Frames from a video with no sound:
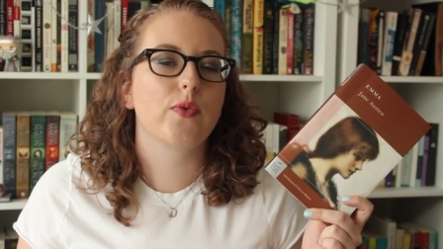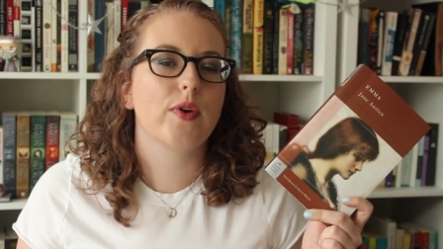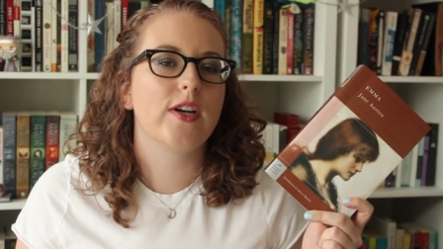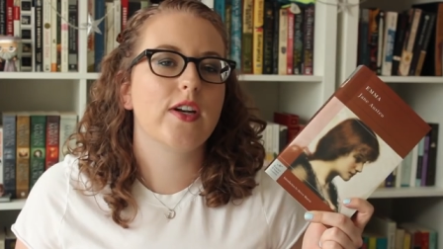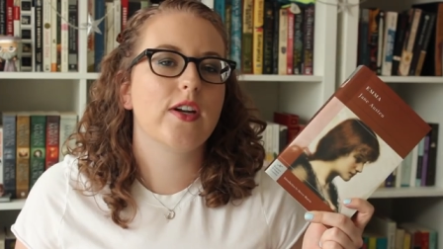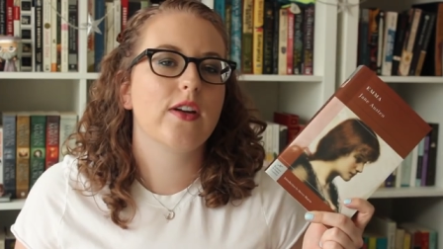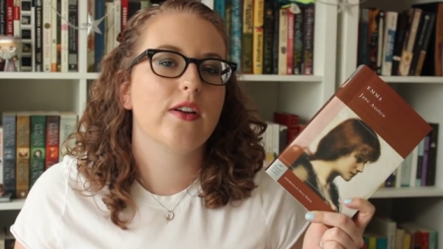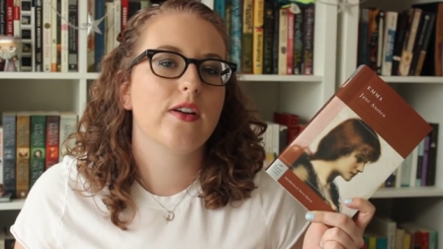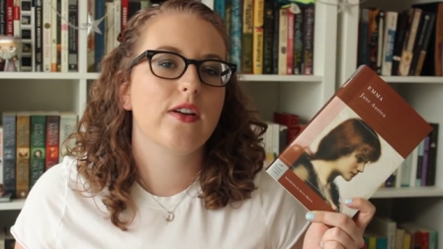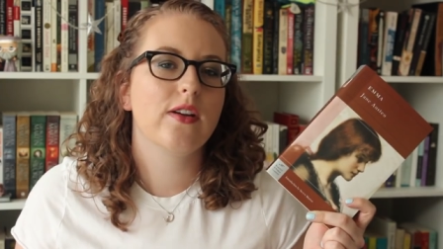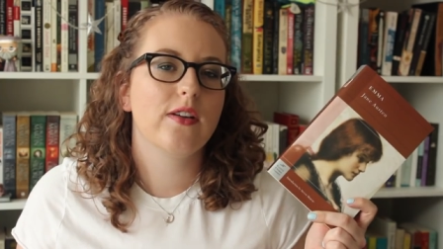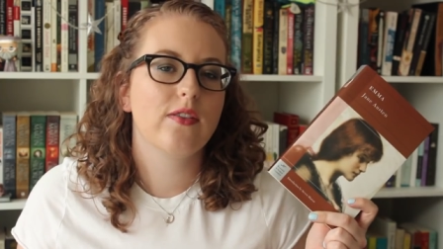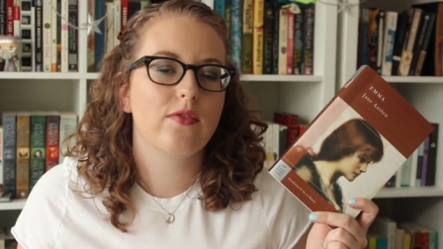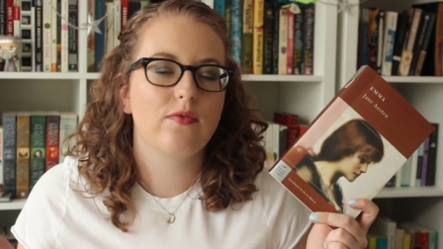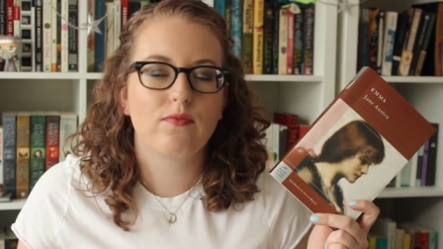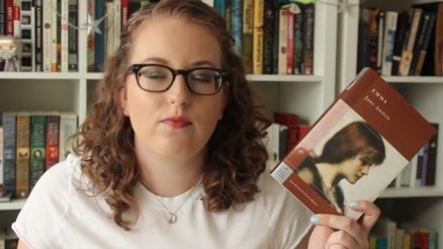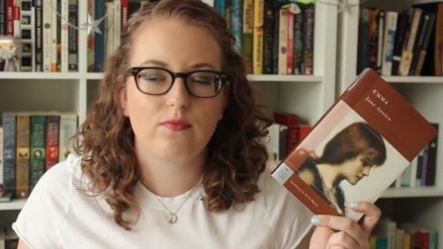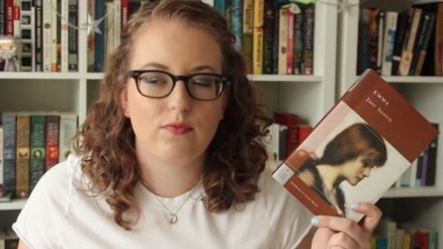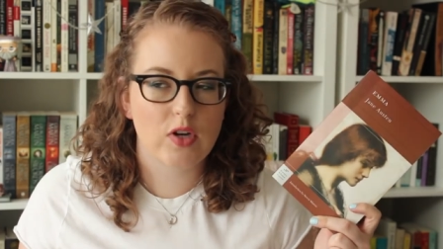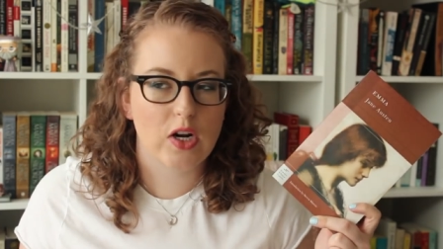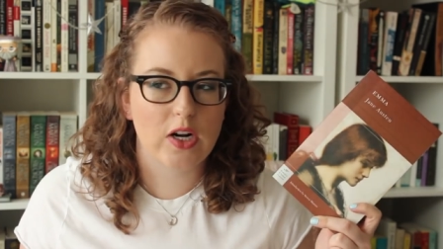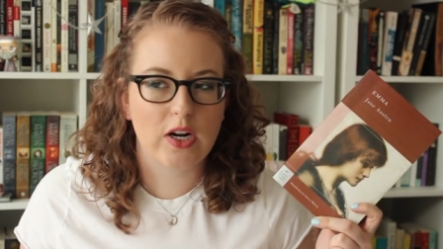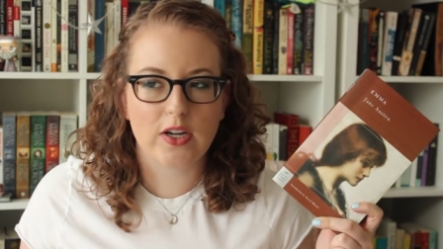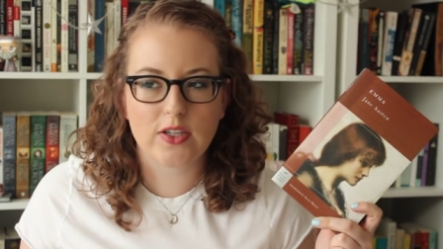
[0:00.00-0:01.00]
to read
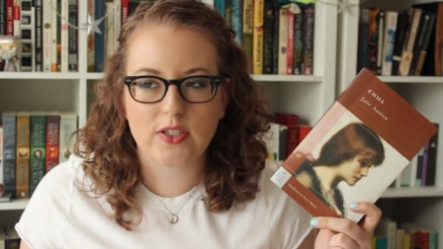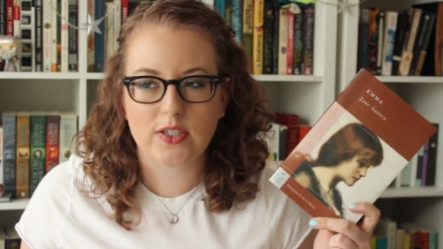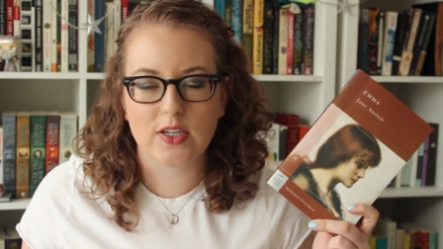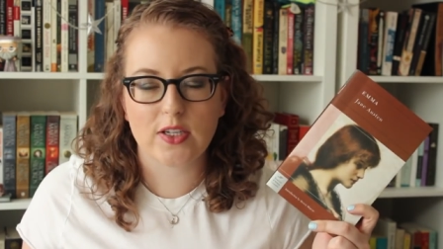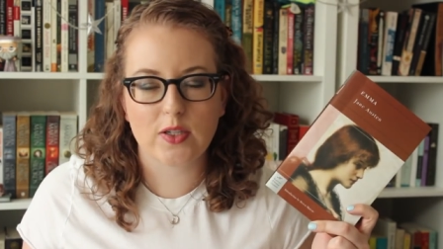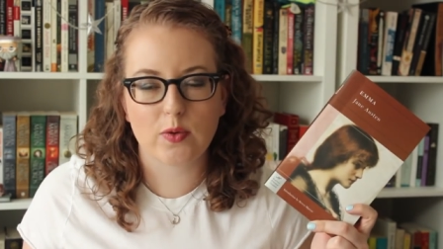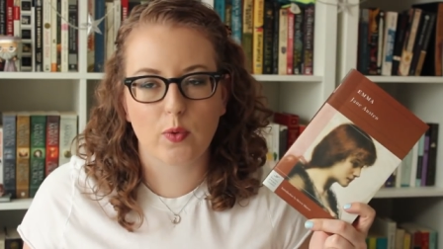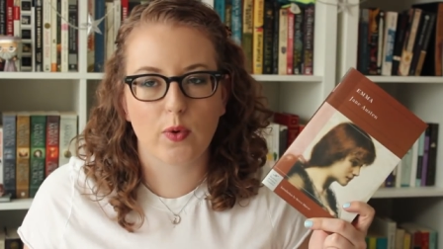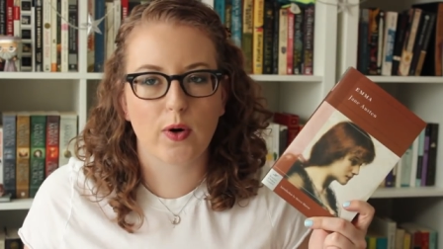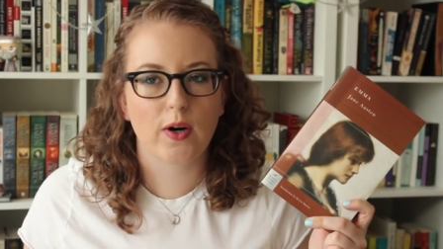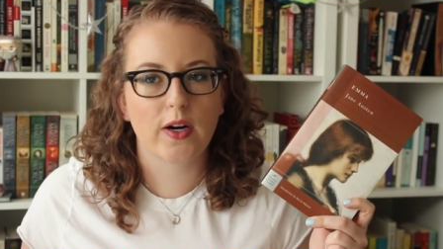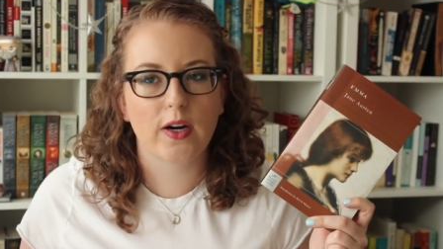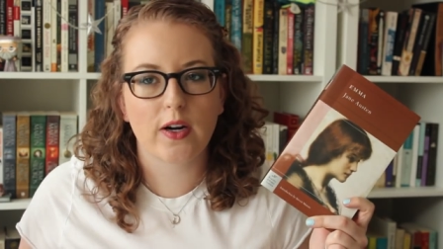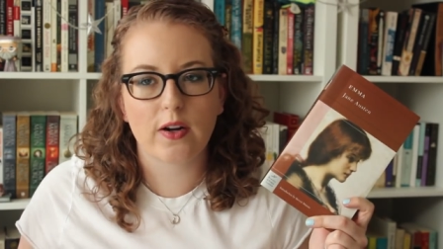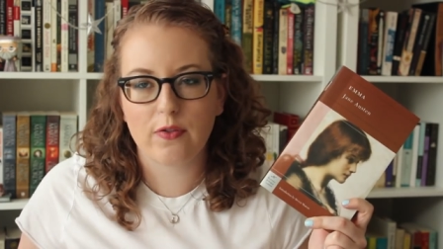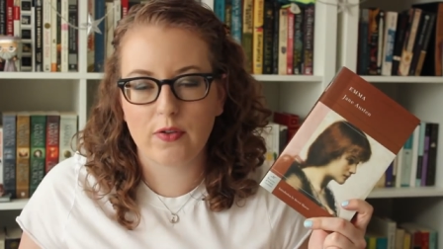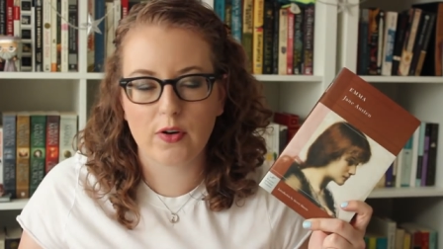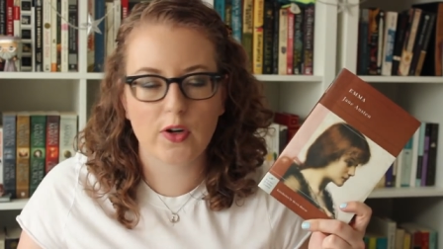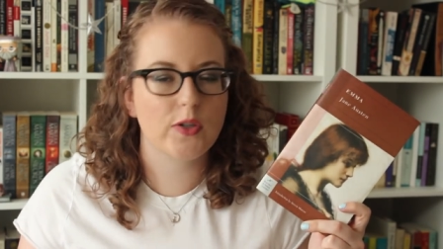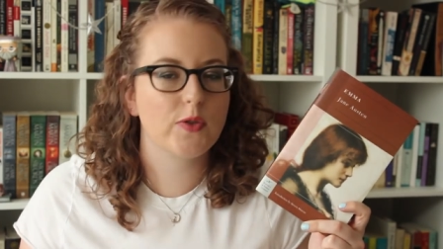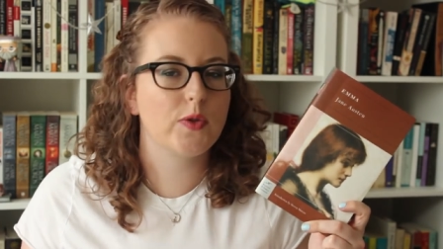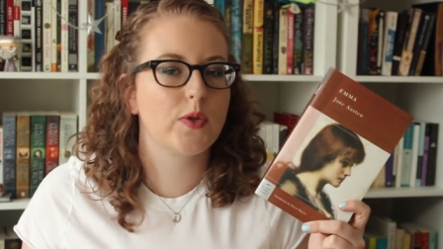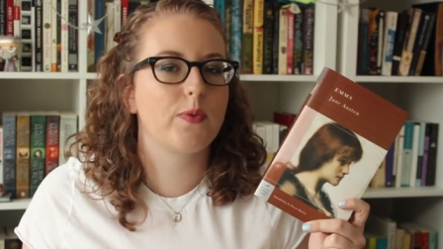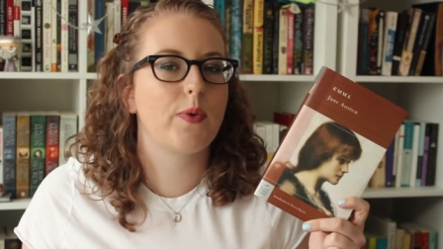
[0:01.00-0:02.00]
Jane Austen's work.
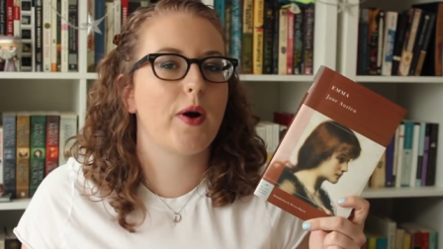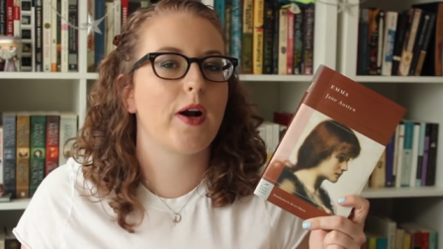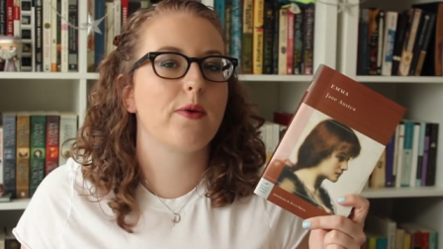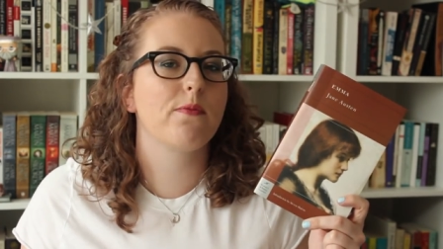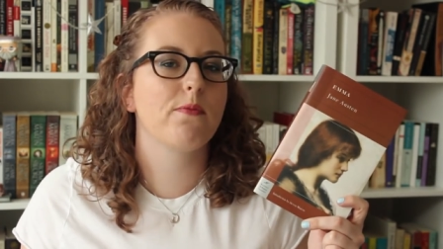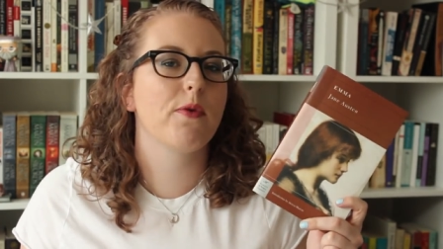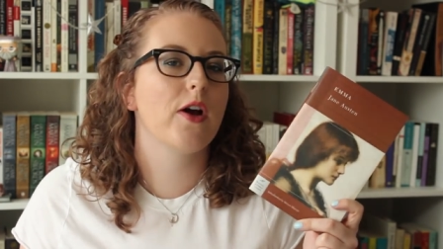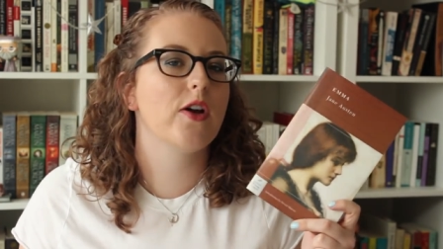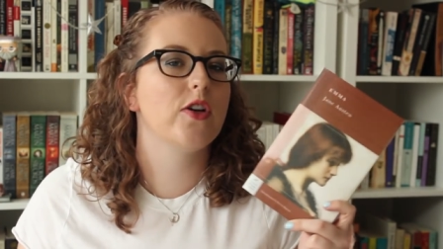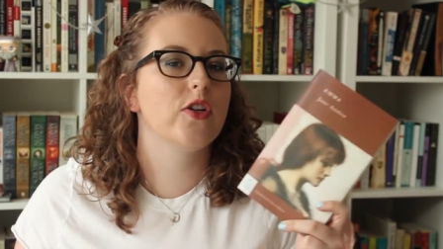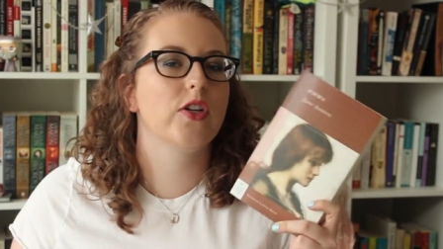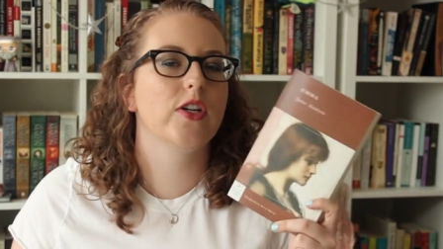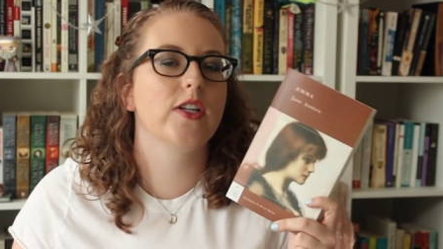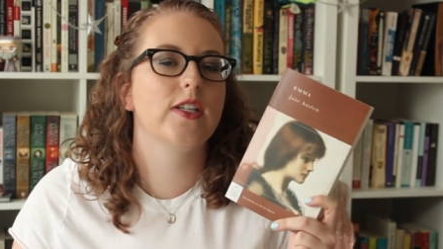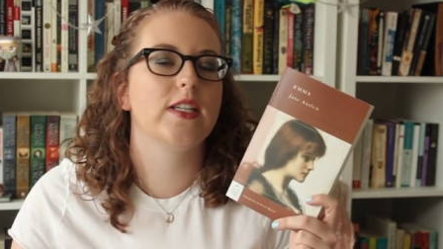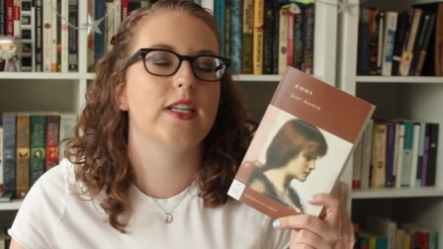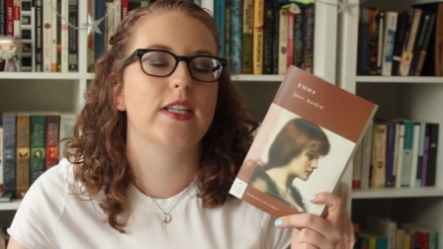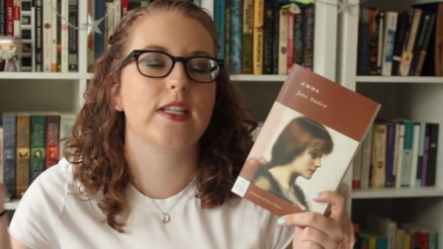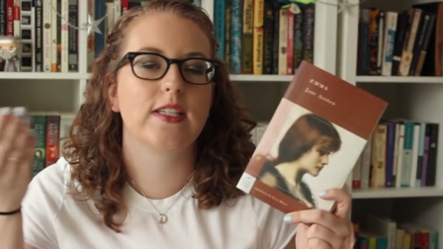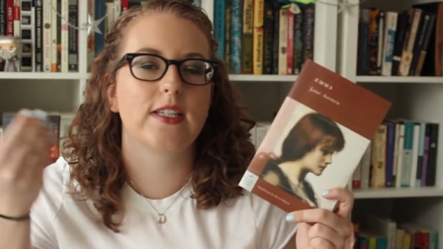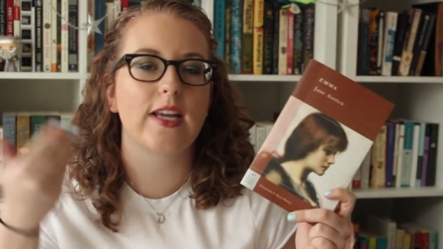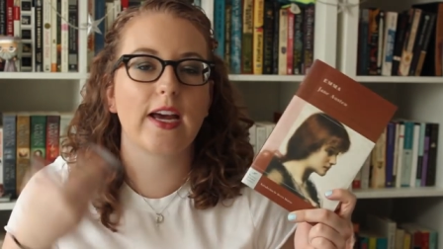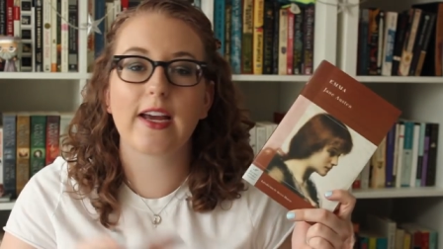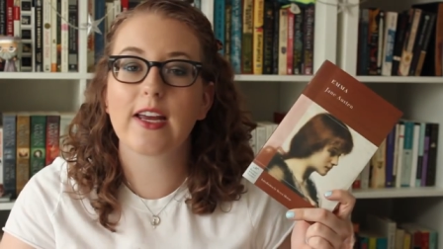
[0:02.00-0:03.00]
First was Pride and Prejudice,
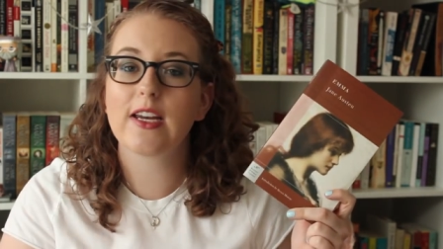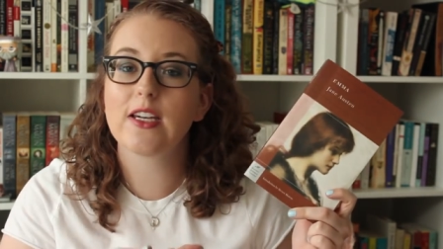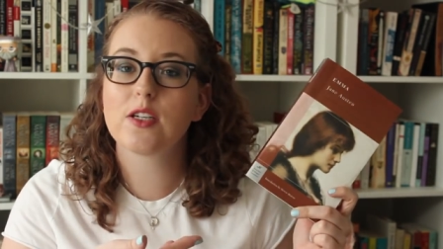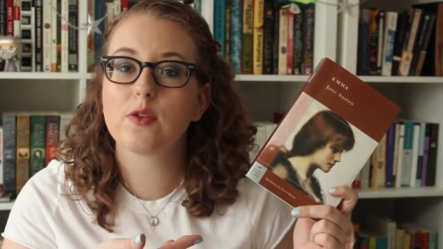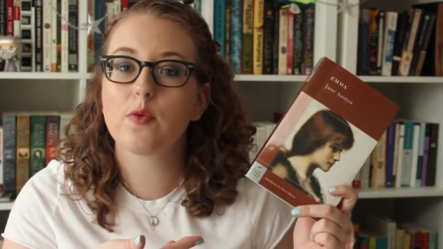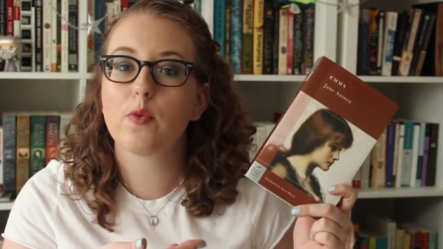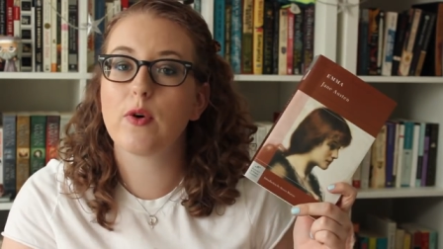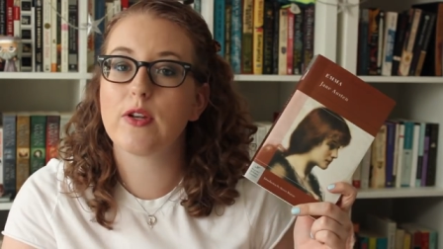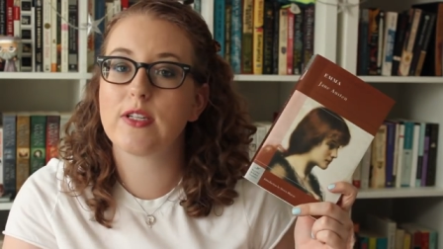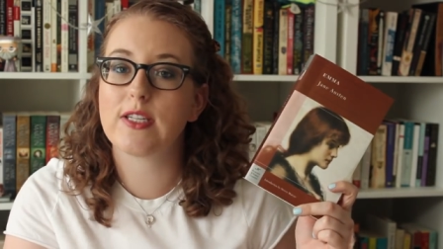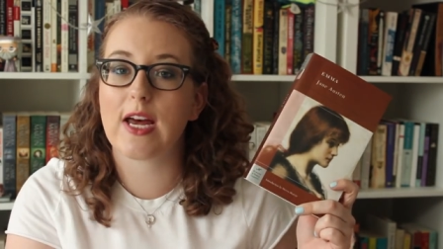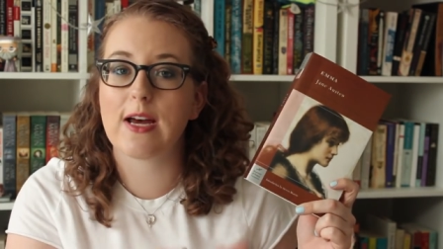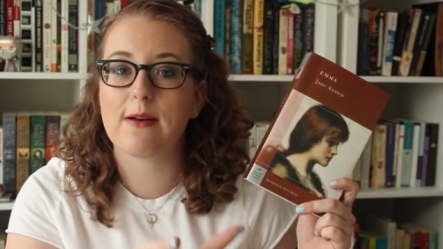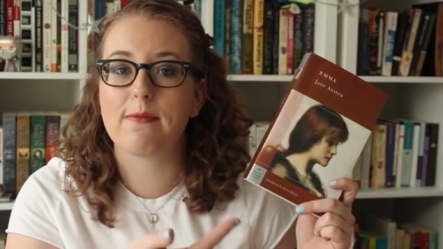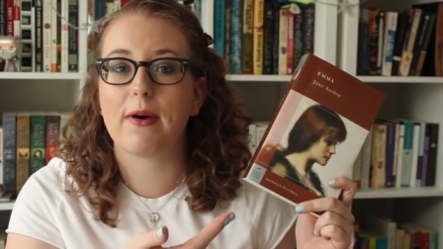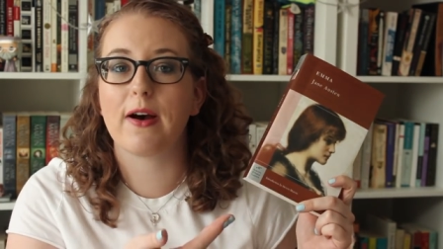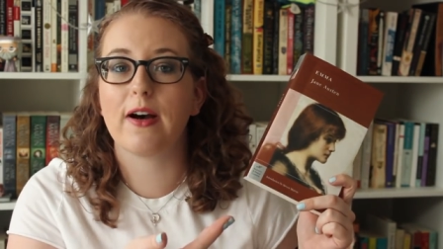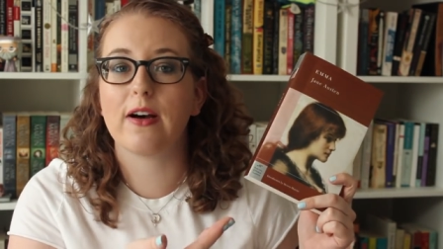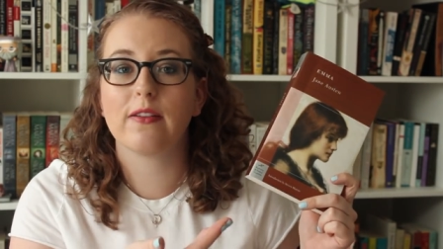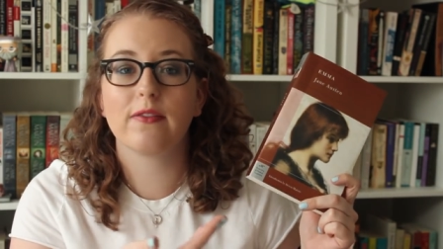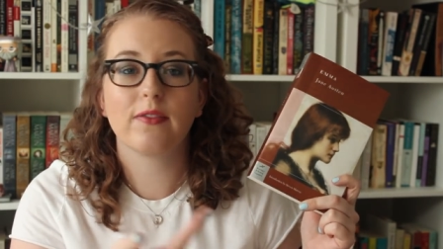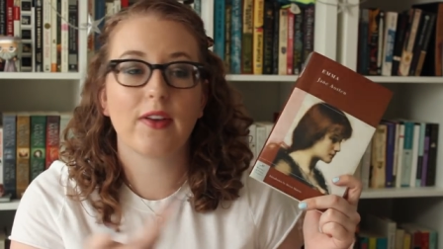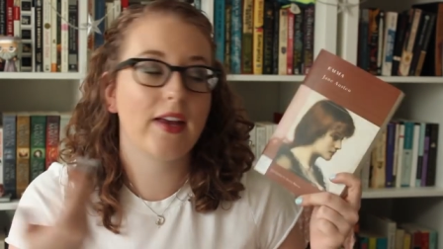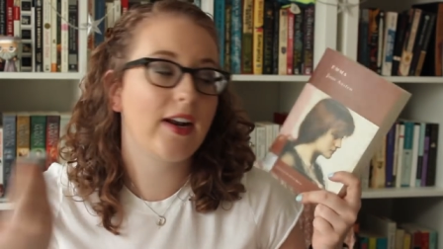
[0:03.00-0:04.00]
and second was
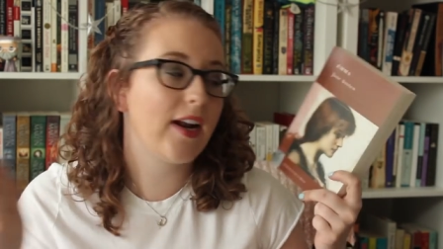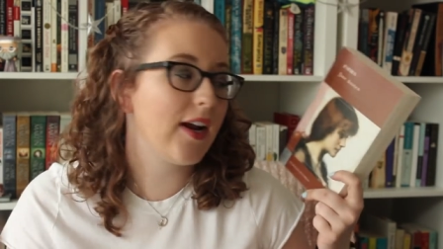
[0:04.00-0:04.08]
Emma.